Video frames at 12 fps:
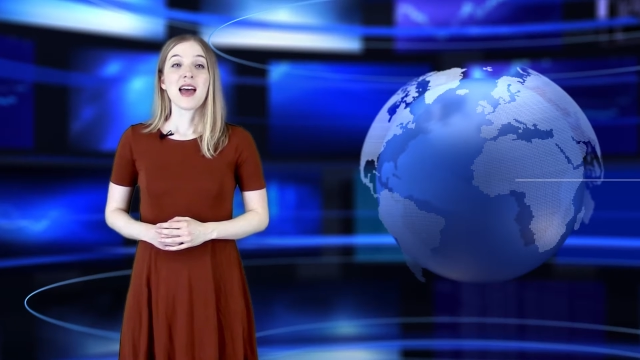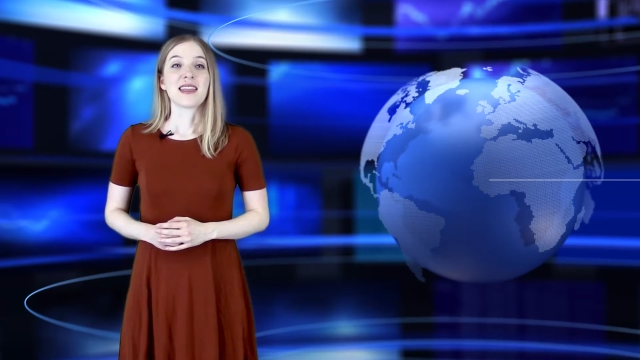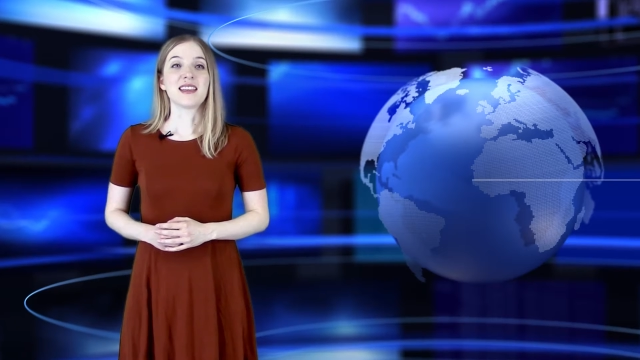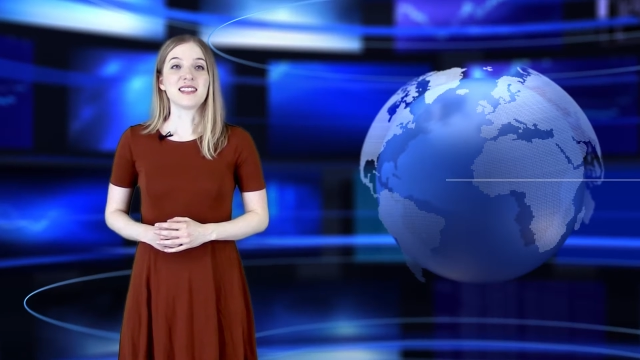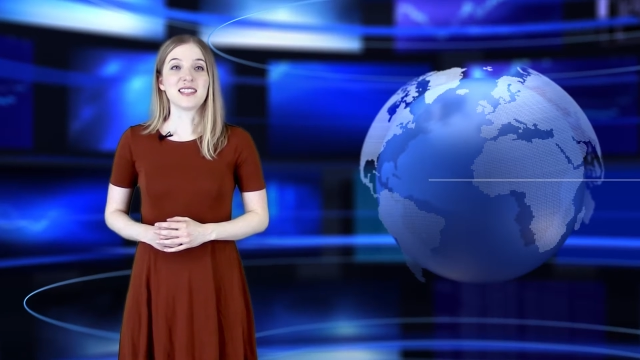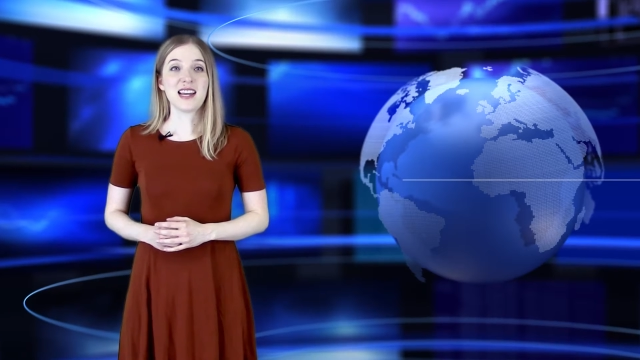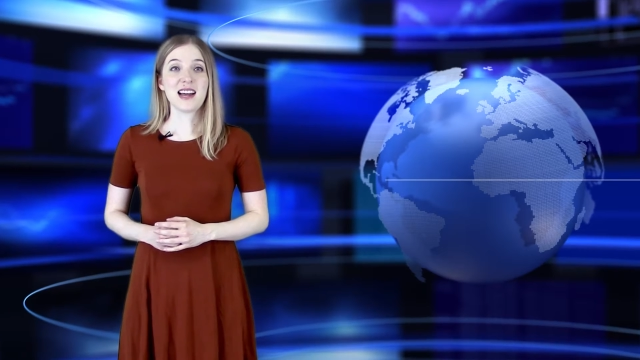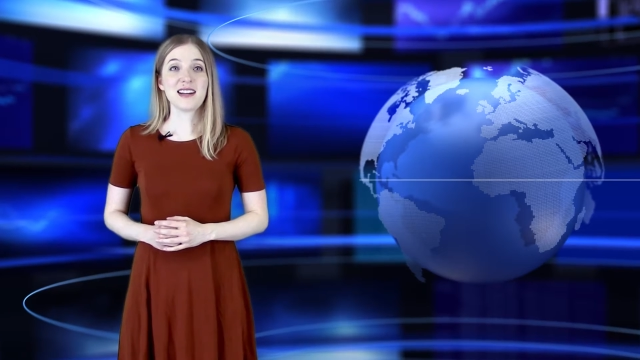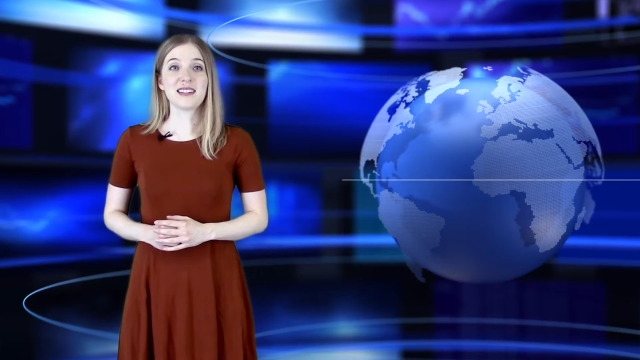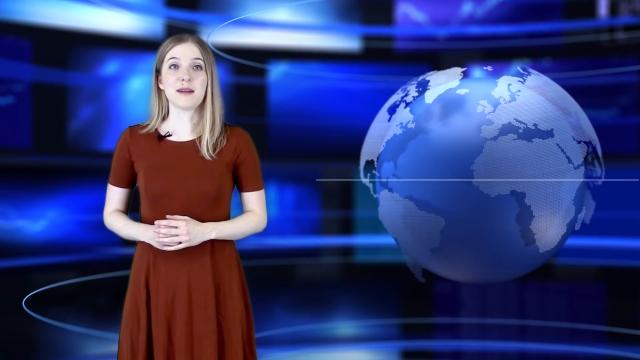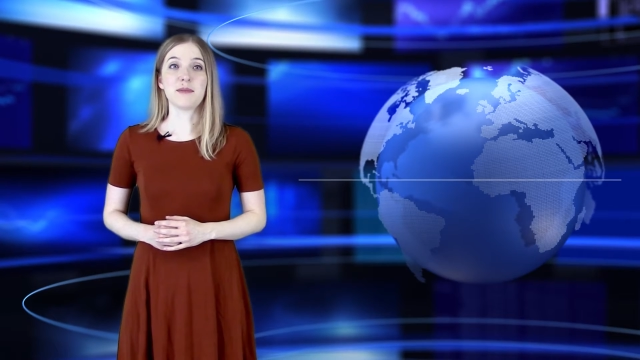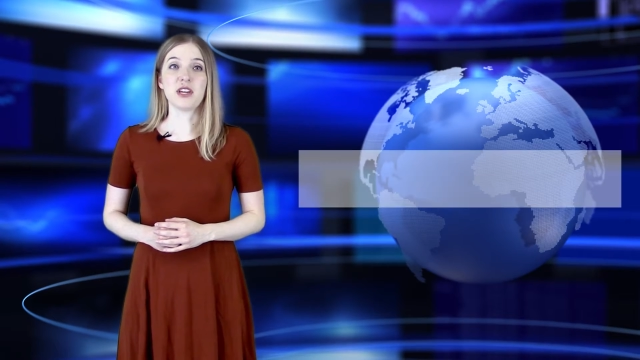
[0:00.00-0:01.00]
The
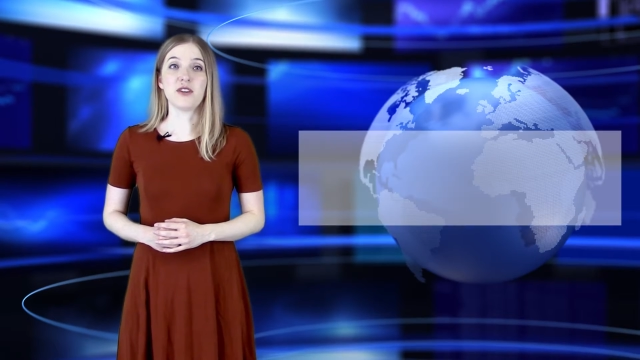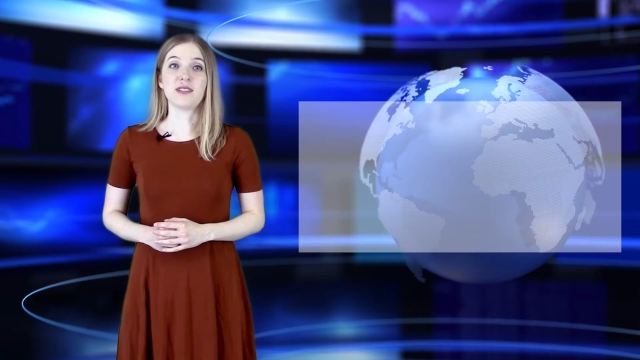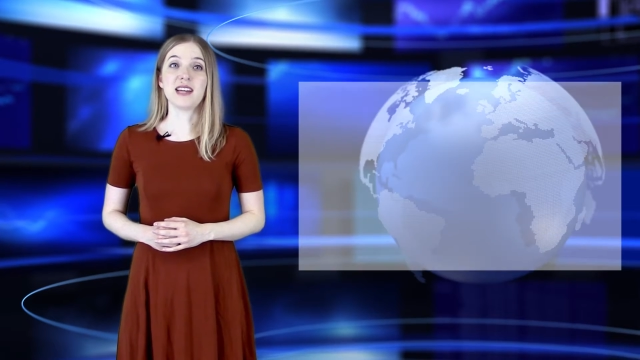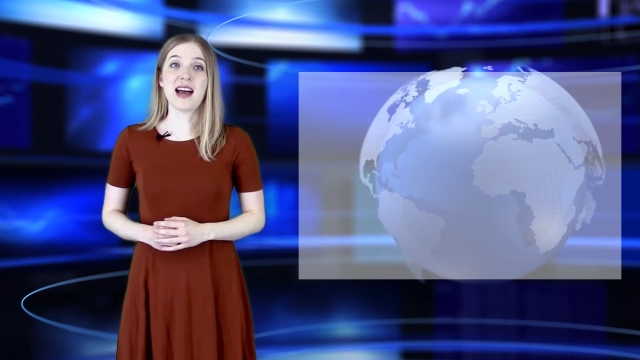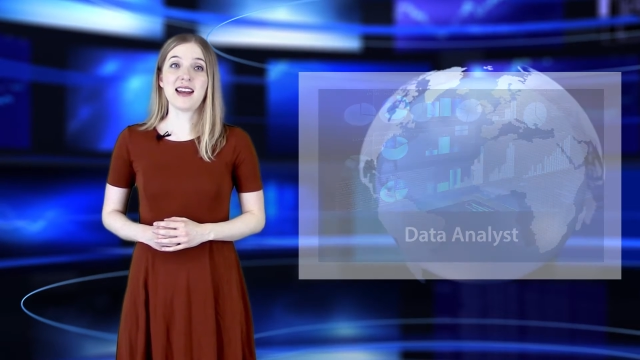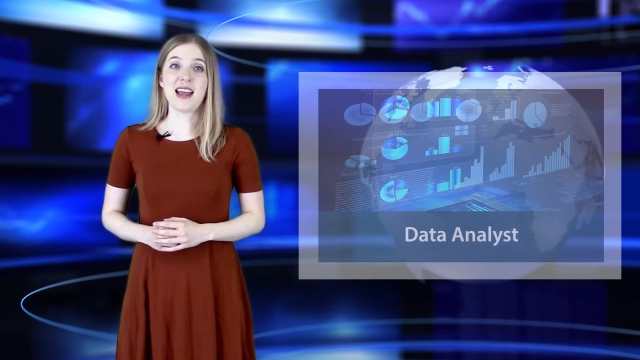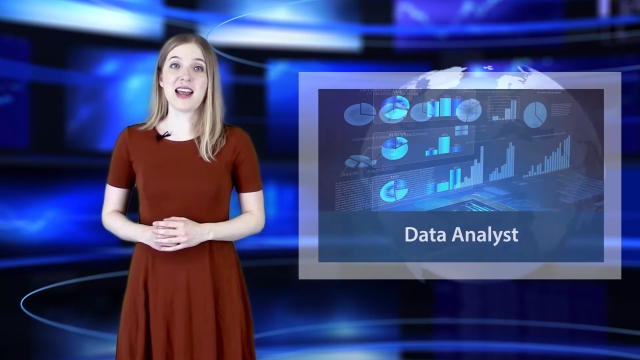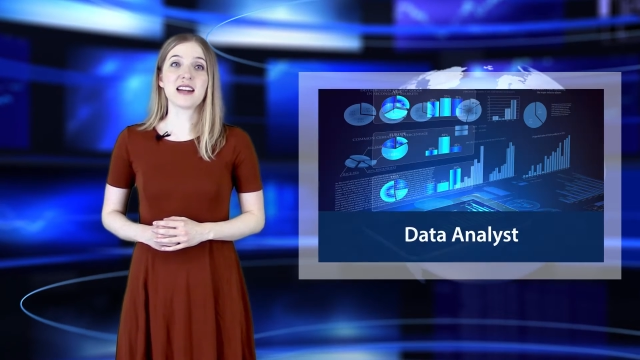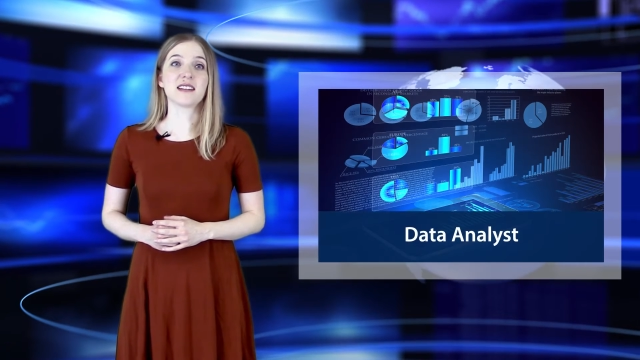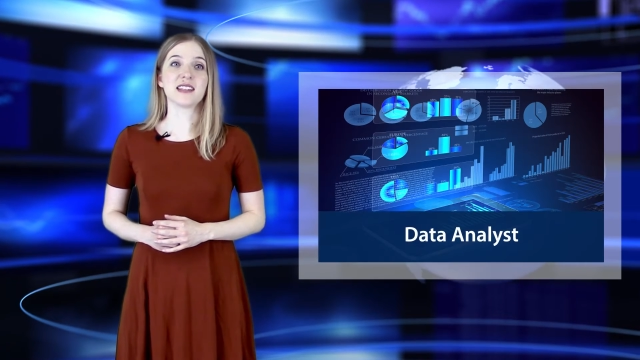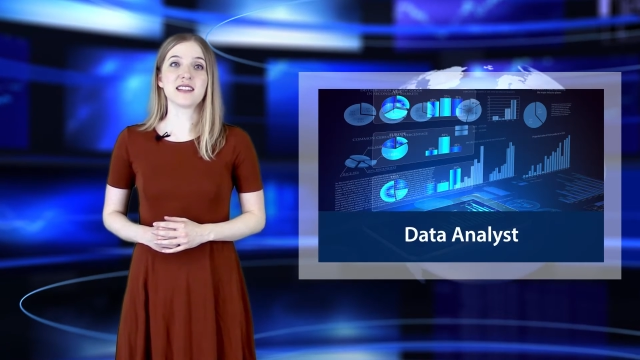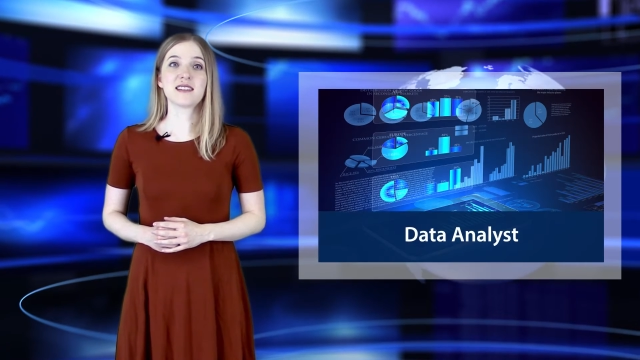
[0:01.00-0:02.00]
CIW Data
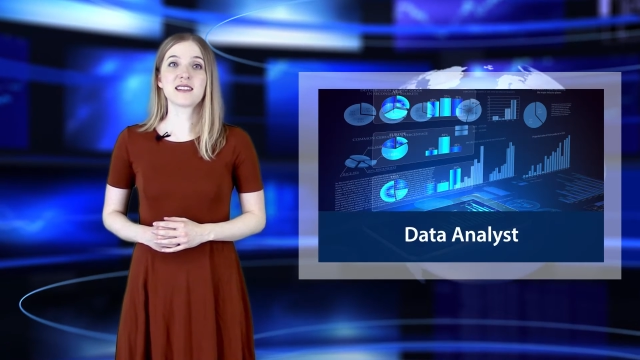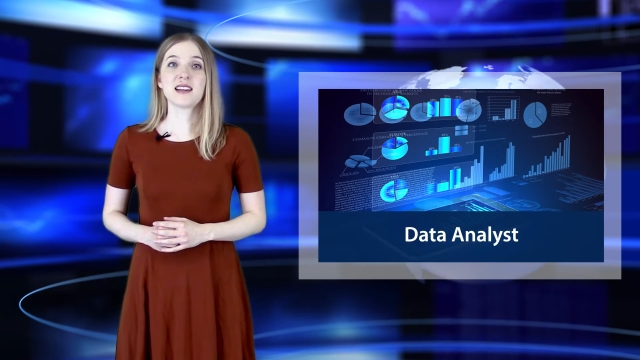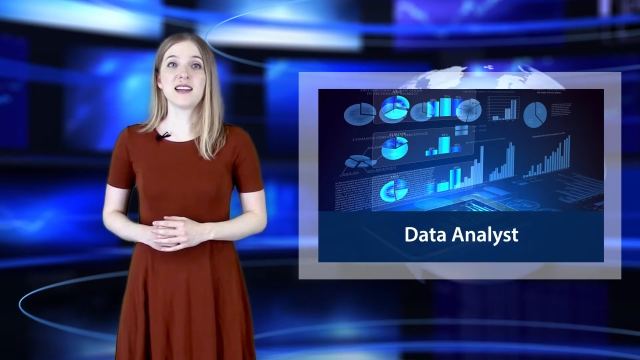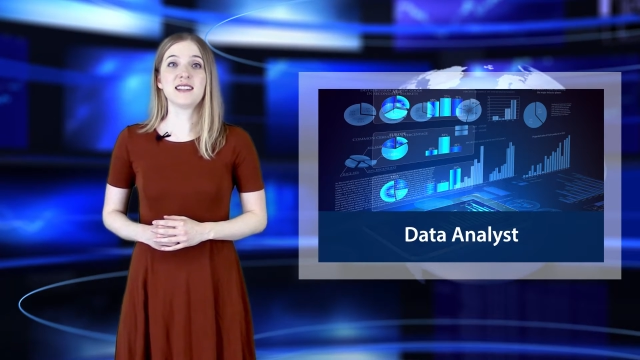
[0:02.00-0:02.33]
Analyst